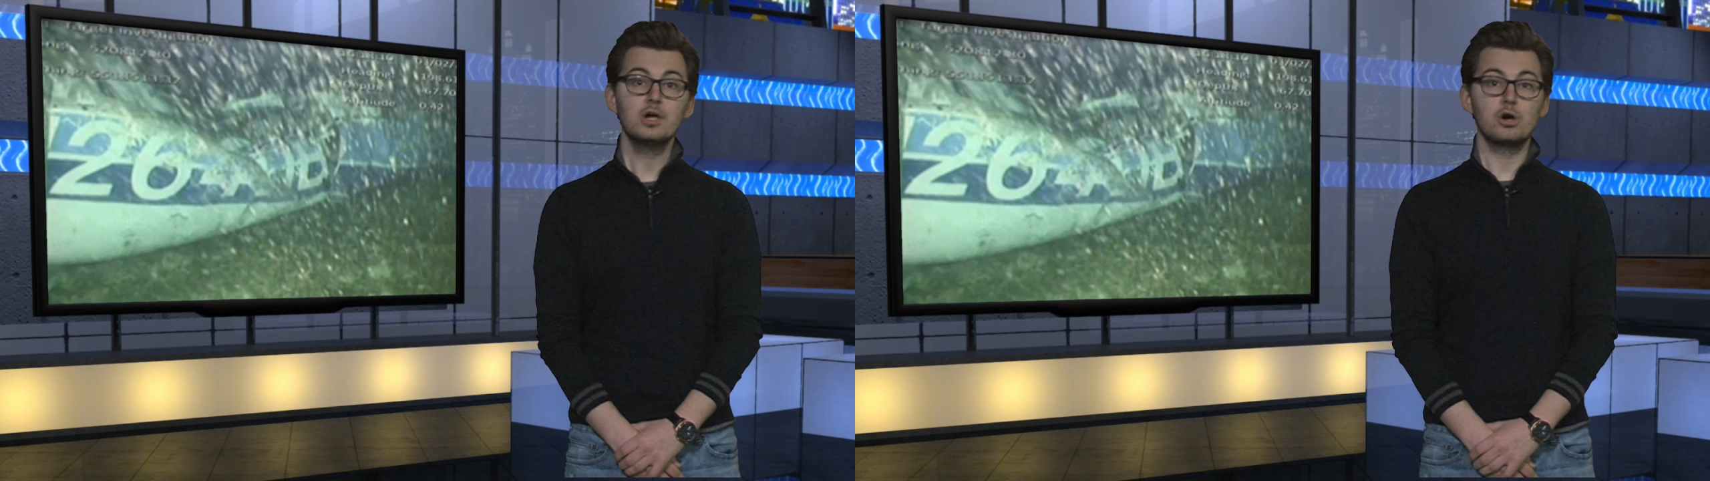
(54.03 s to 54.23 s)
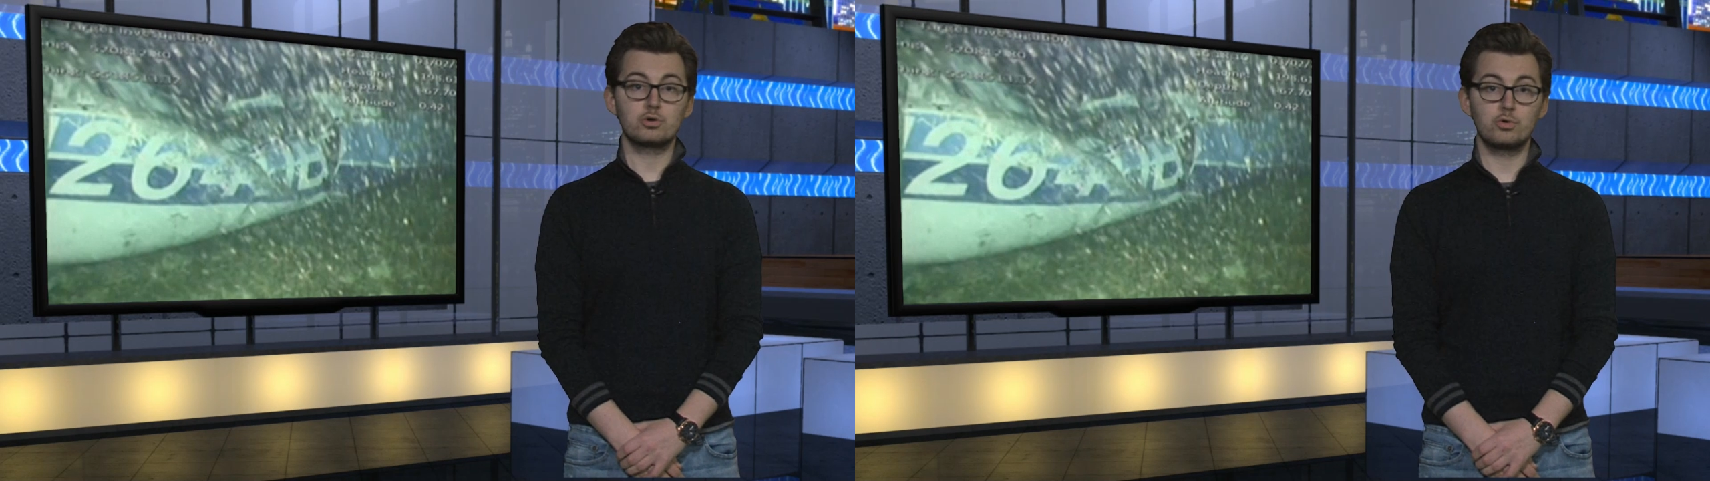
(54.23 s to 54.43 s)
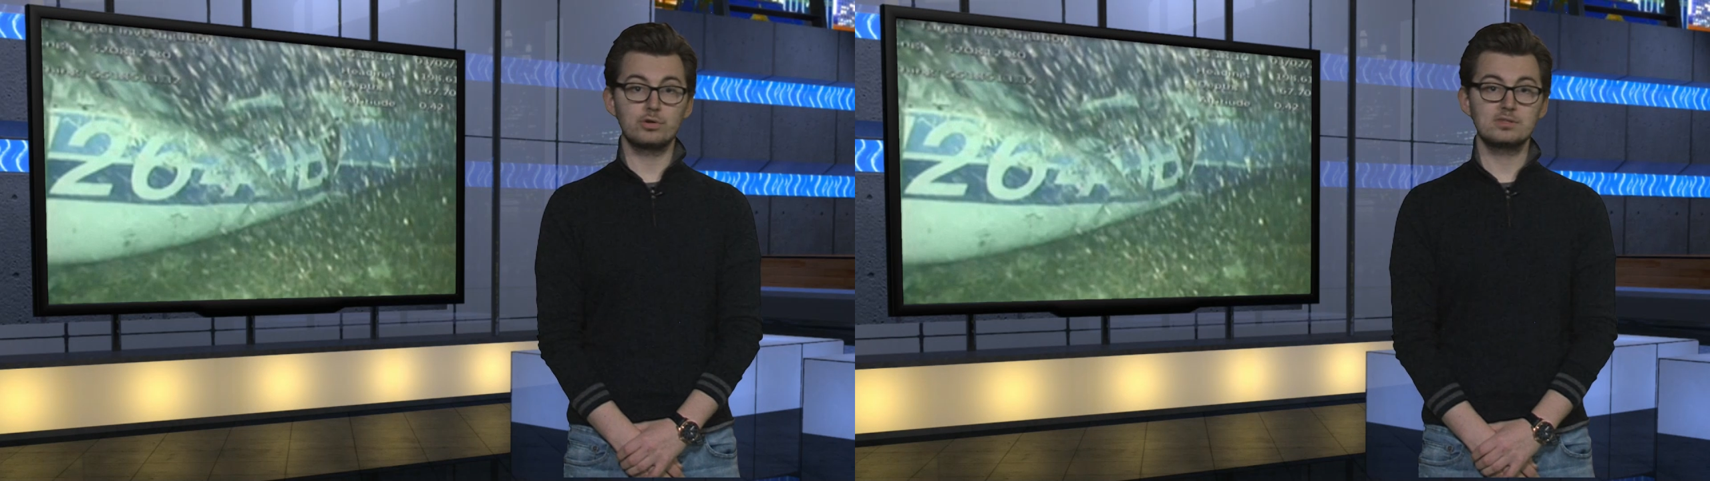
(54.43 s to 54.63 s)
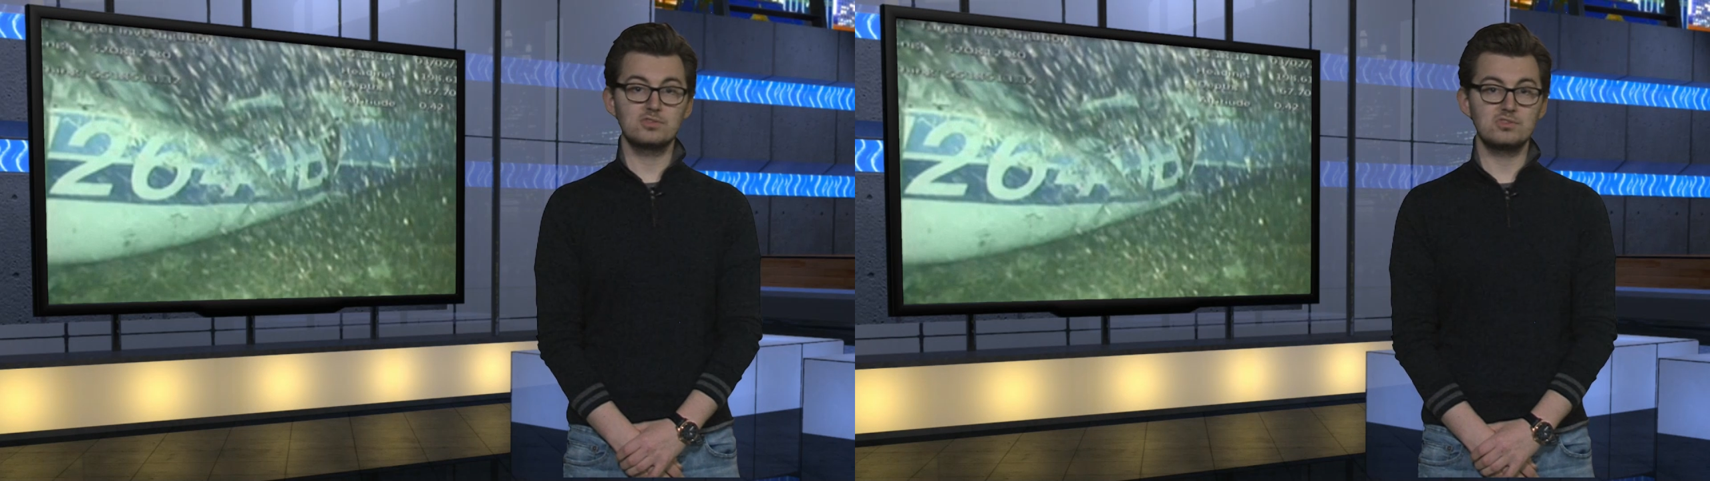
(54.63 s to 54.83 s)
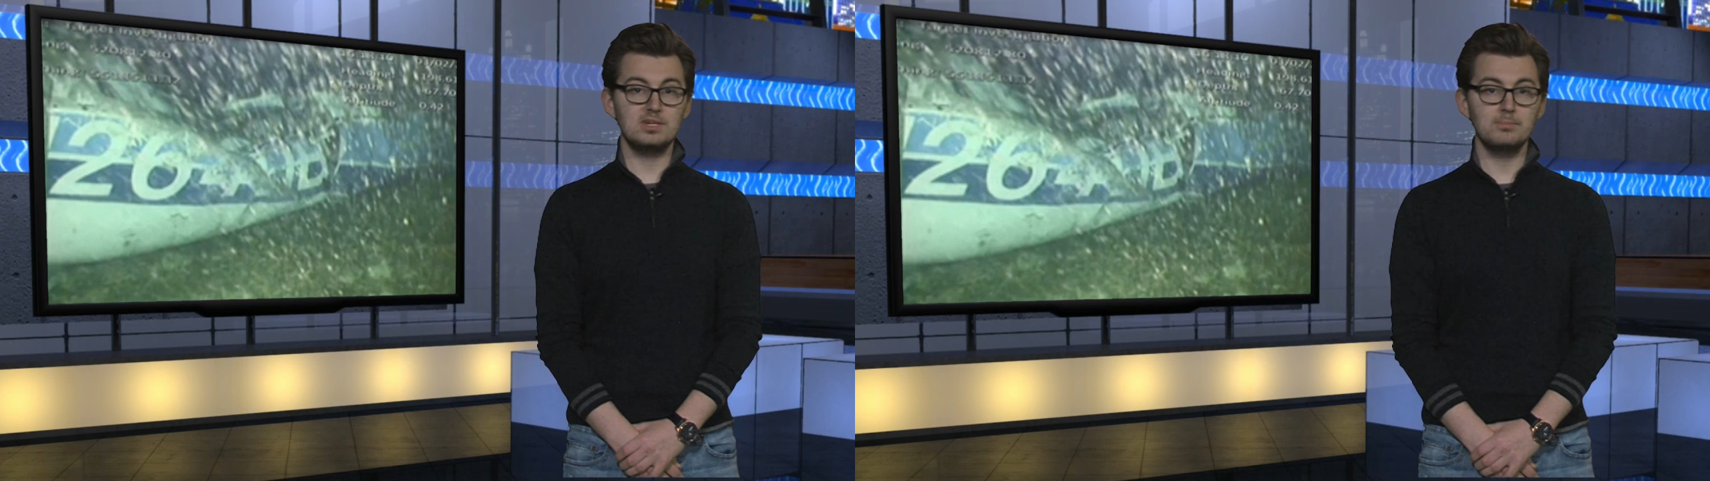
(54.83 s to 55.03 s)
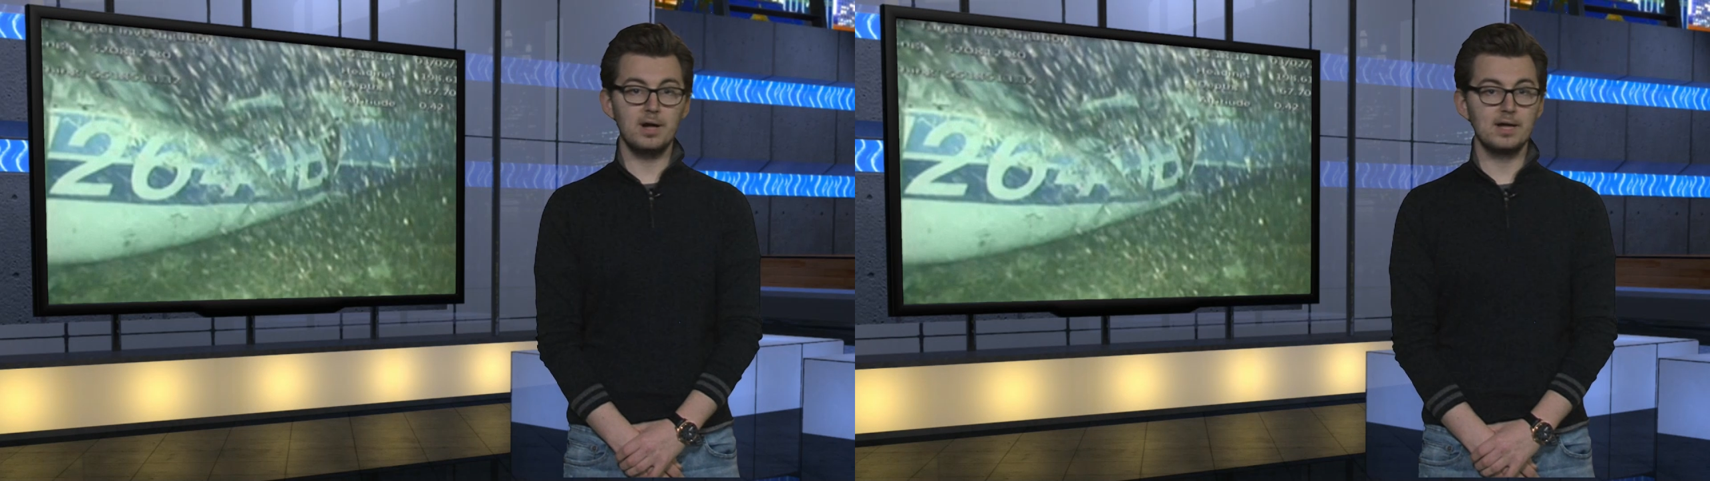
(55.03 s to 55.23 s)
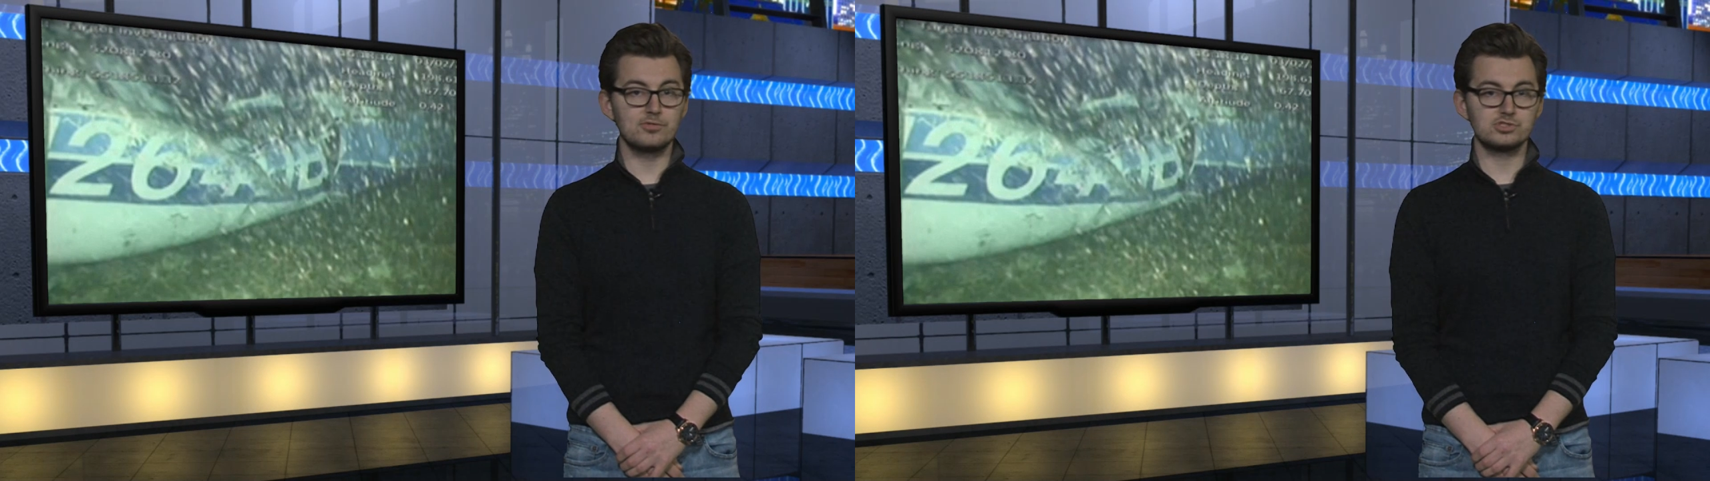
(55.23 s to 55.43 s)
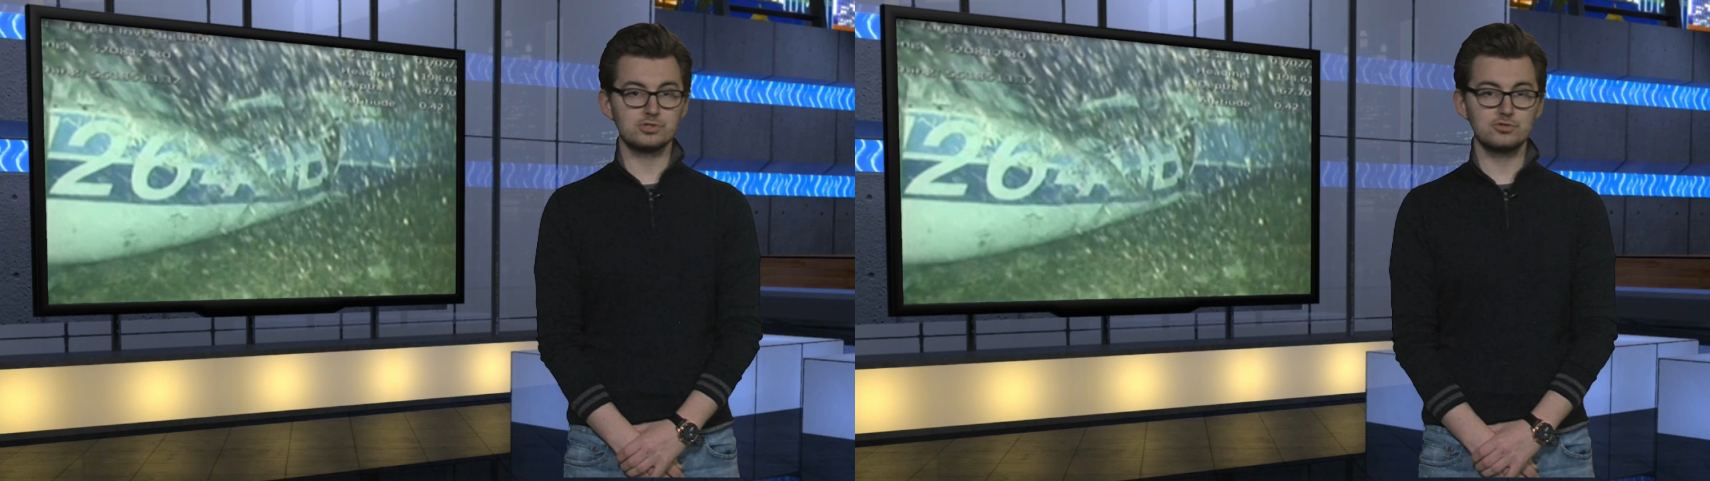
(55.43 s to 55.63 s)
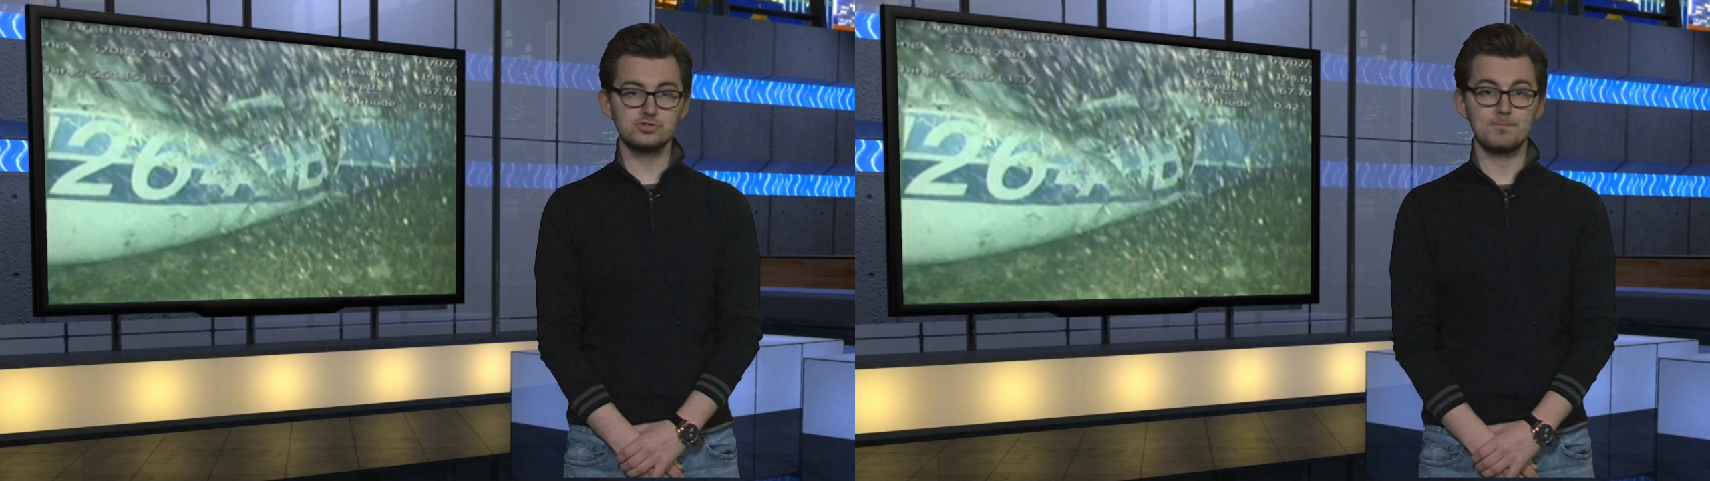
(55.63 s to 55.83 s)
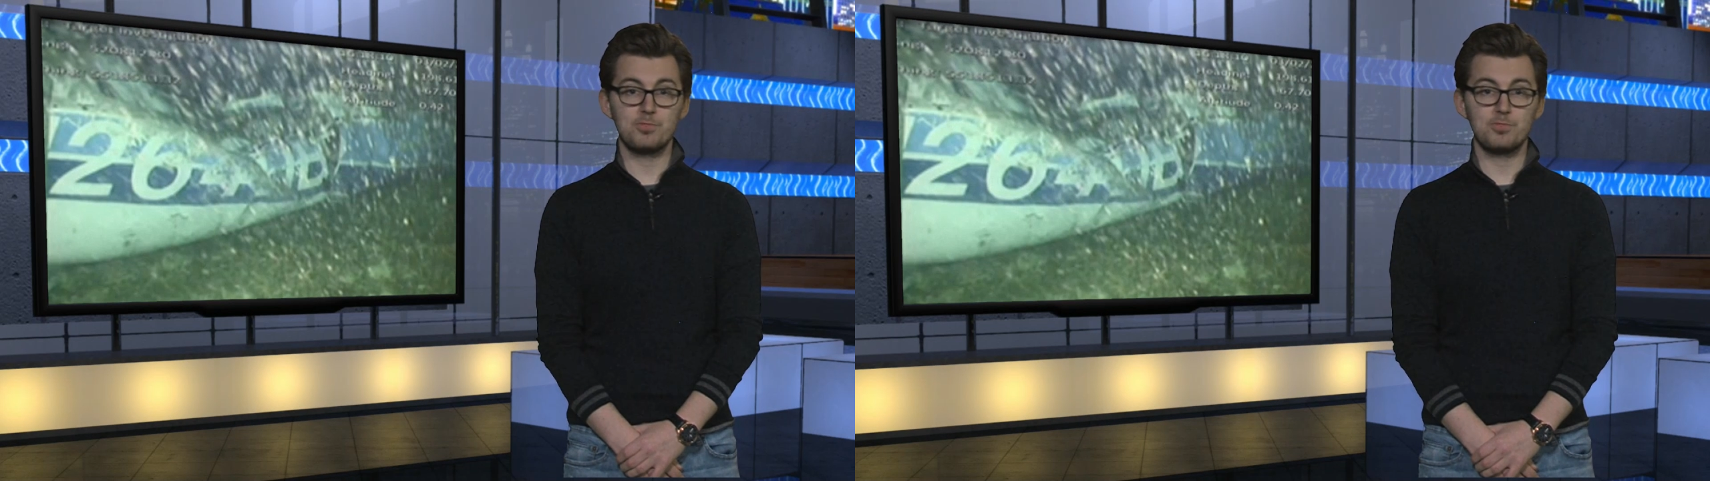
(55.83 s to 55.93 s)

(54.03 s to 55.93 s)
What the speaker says: According to the team behind the search,